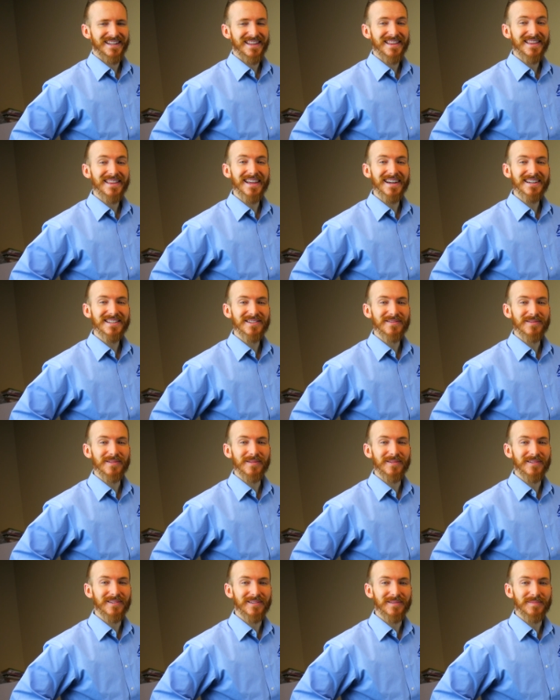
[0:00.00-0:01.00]
Next,
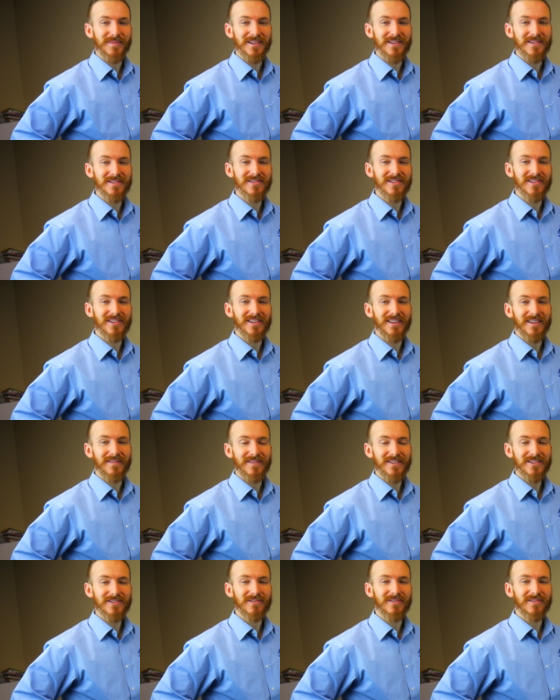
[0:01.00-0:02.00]
we will be using the
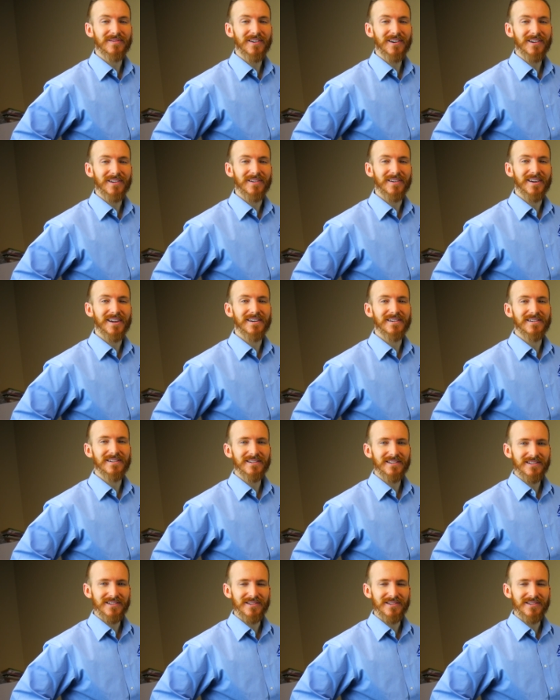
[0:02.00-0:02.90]
visual fault locator